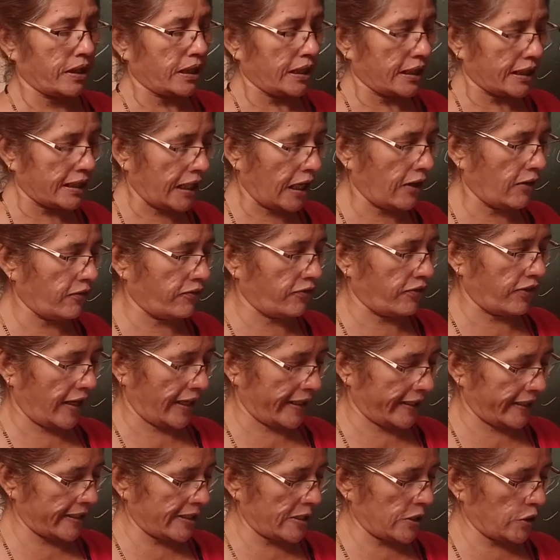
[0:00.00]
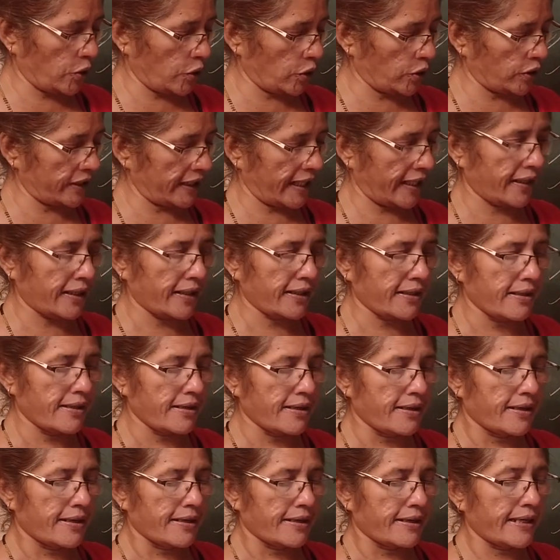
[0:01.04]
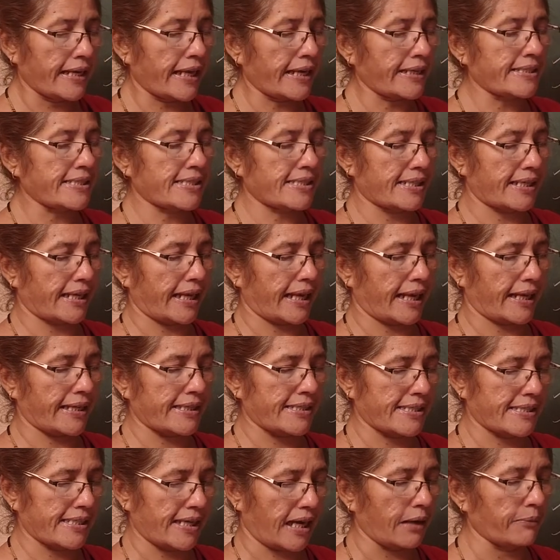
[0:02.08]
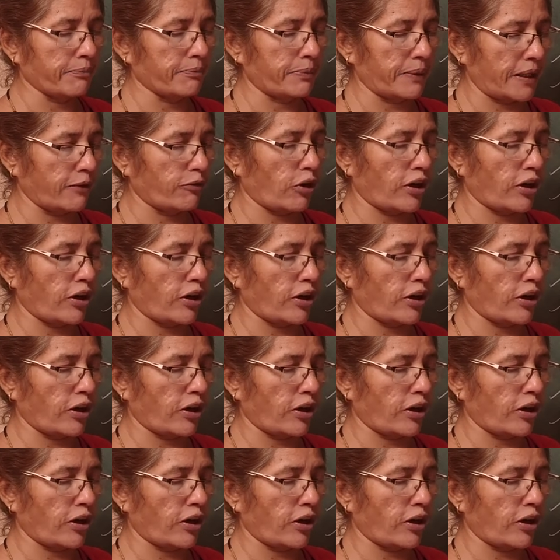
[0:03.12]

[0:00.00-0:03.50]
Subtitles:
Now, let us go to the next example.